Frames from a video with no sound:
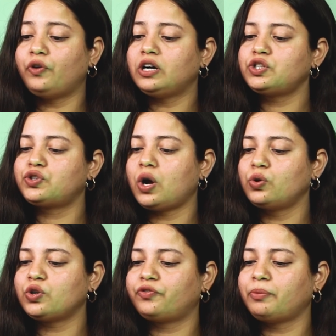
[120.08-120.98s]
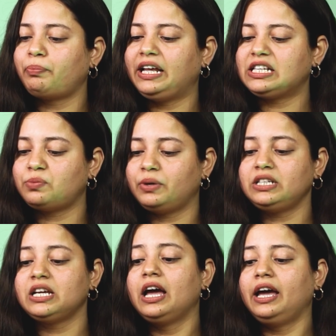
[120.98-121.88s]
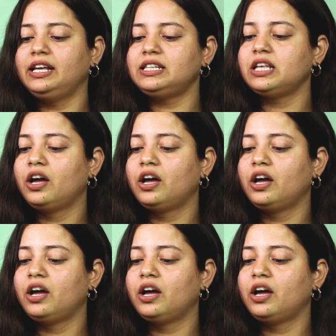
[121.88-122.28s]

first round of the placement is